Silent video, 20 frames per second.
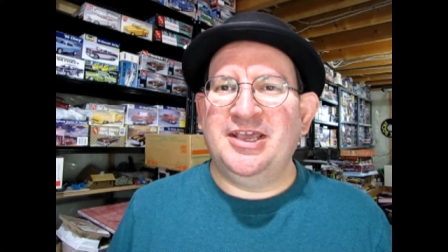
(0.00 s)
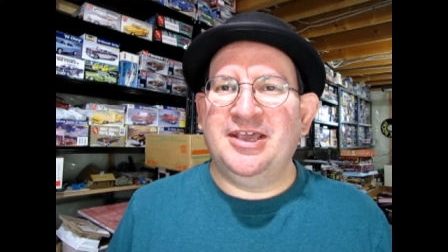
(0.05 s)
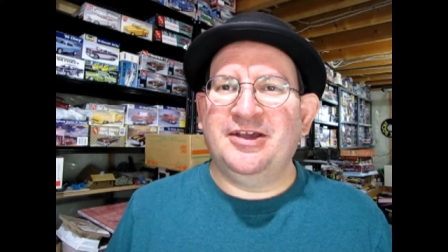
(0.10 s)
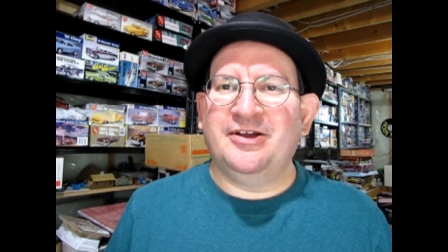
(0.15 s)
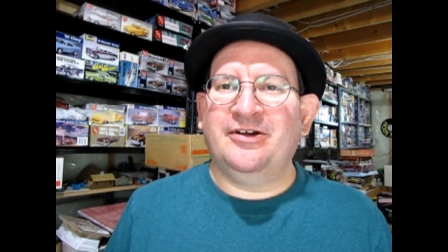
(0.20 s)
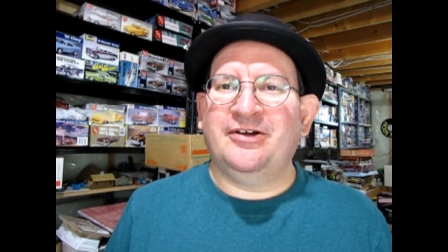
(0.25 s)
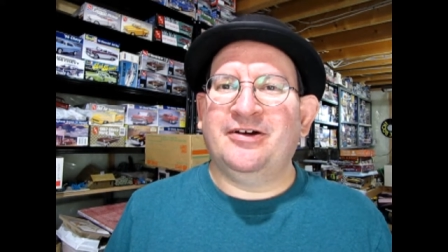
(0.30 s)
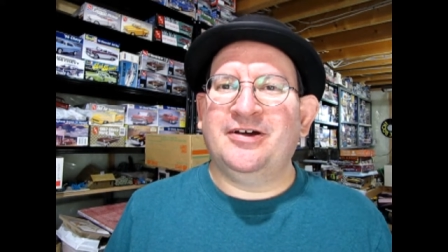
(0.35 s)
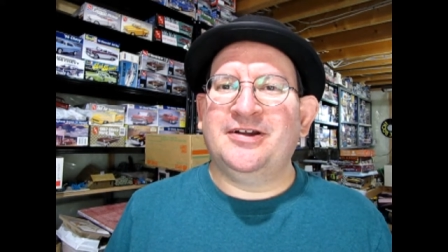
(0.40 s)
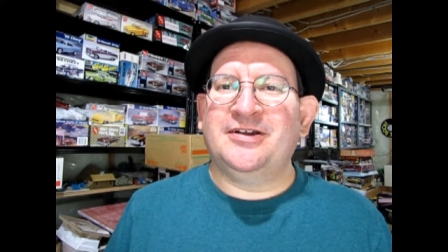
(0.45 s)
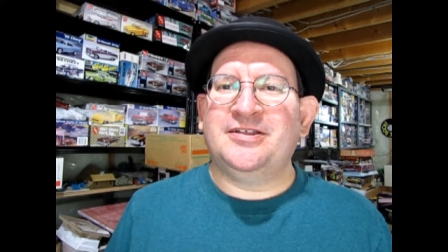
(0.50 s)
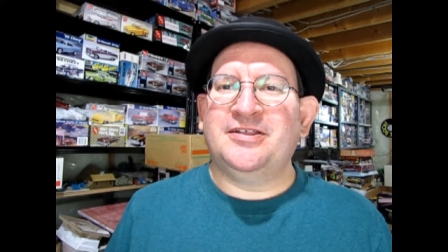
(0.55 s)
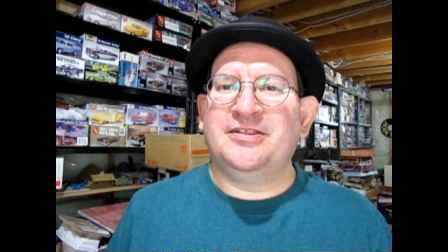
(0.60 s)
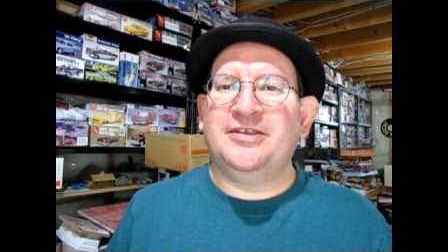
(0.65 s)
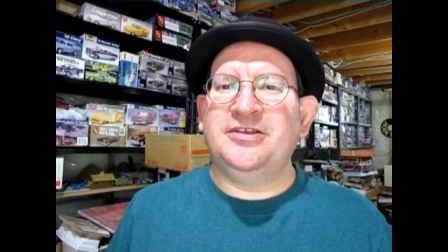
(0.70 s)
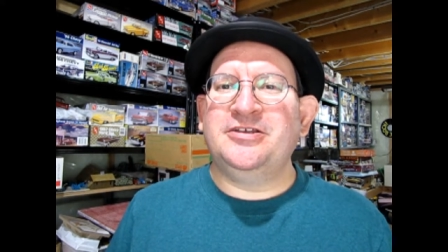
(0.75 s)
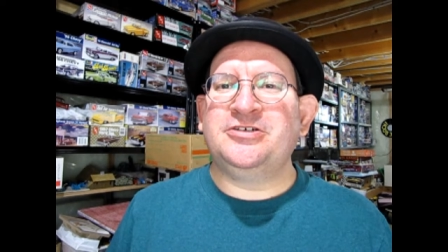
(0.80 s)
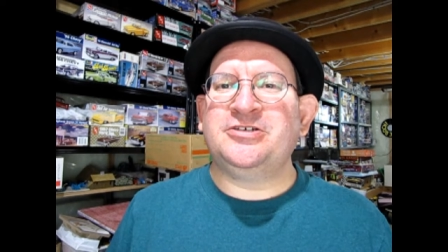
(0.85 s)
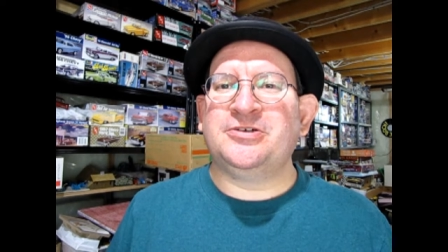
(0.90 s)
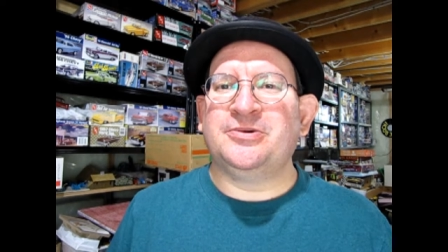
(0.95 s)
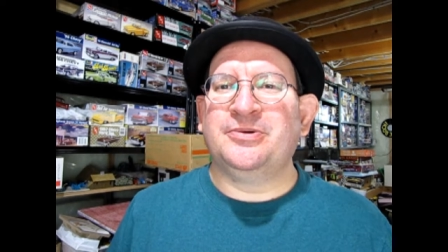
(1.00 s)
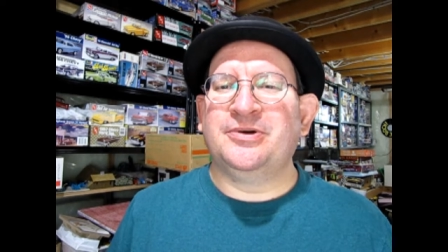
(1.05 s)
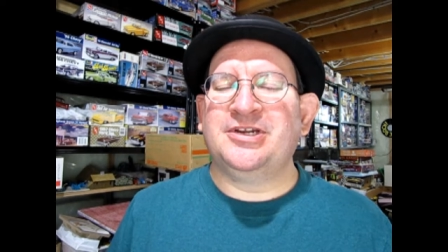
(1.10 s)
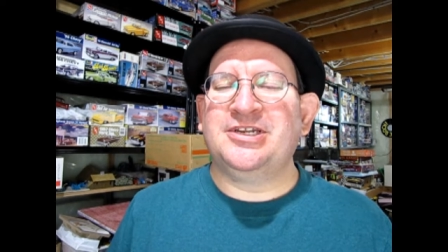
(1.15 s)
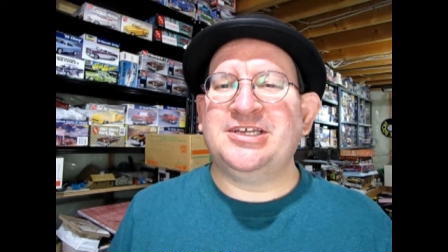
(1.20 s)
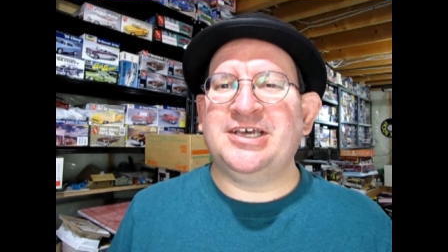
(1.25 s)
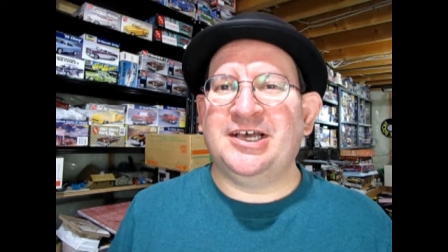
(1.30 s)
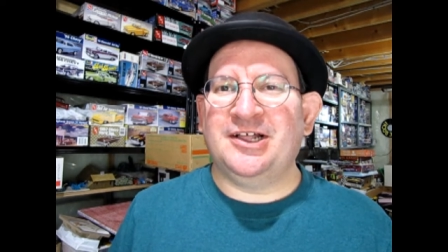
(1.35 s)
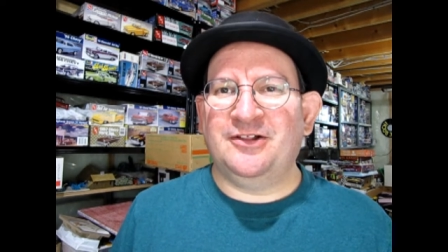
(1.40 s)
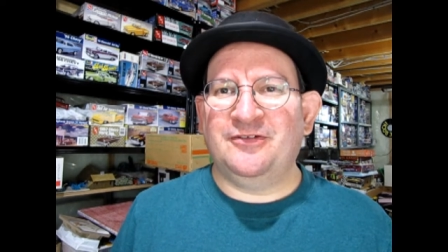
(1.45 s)
here onto these show
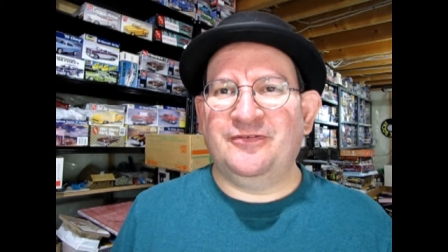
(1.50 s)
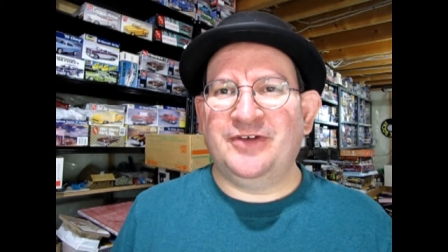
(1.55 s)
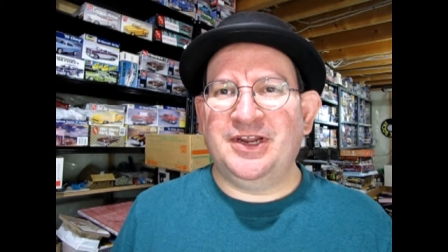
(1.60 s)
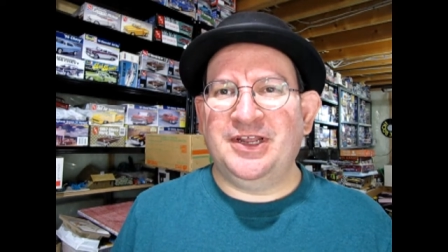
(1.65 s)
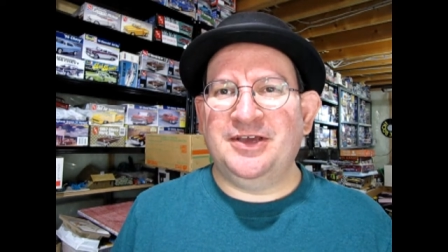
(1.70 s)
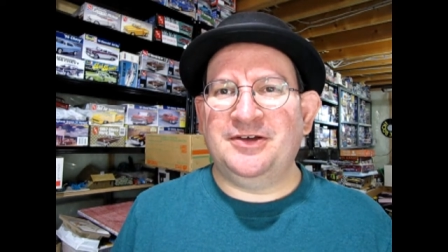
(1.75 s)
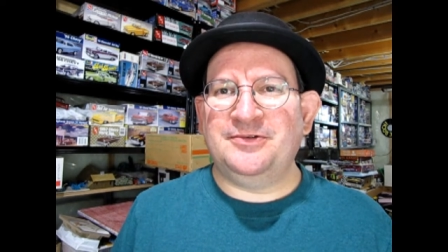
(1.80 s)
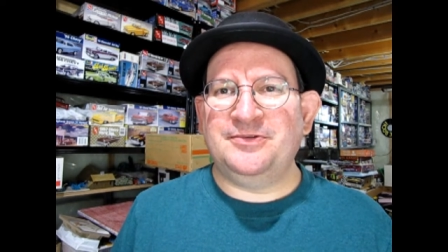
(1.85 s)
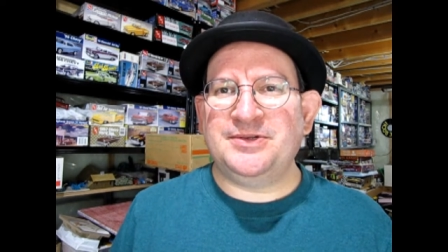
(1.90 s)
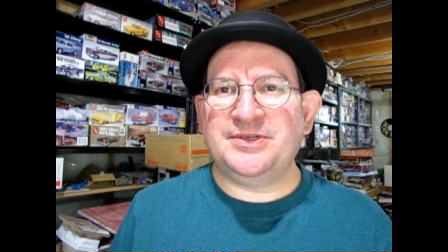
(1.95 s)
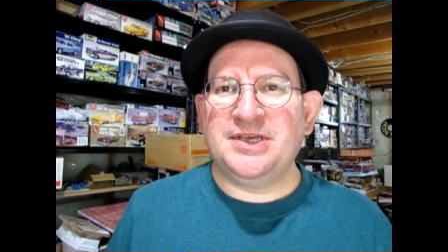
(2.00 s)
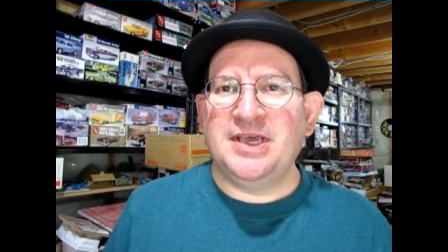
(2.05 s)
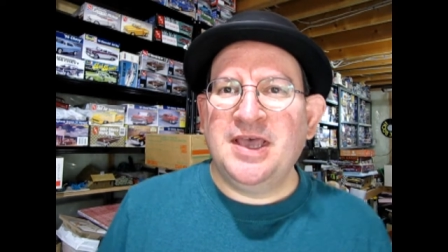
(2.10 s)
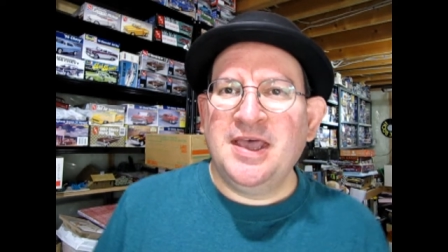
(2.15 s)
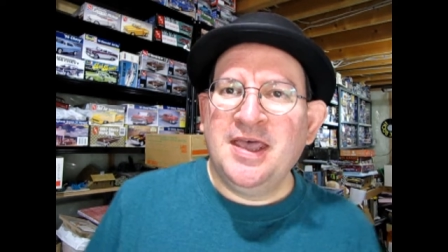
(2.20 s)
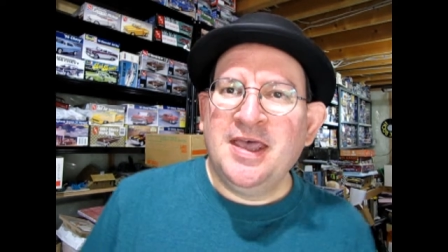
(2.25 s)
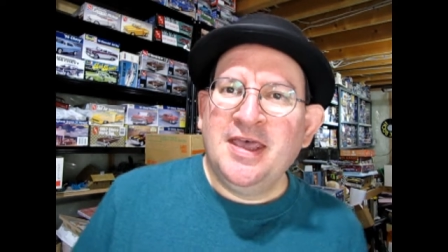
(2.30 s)
and tell videos.